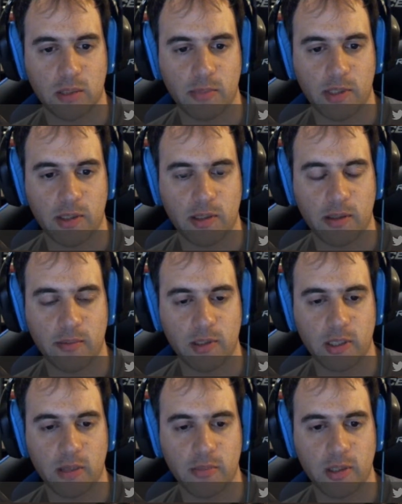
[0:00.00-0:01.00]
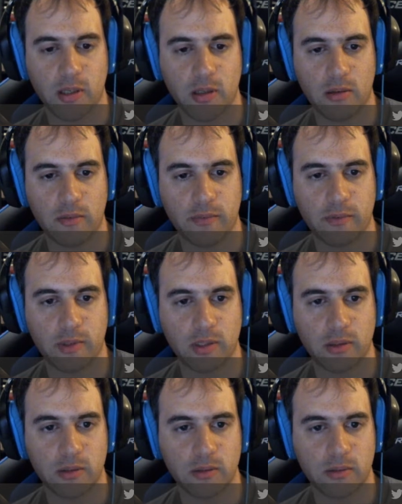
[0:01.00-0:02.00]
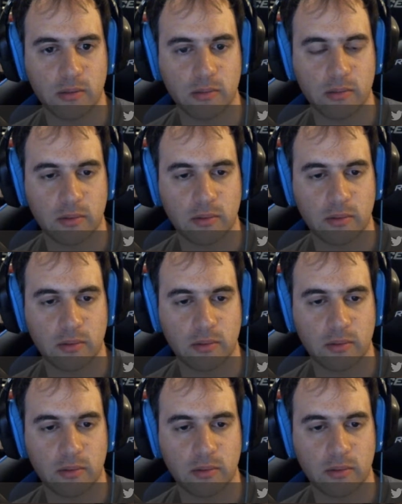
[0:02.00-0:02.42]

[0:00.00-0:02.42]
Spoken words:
Am I ever coming out of this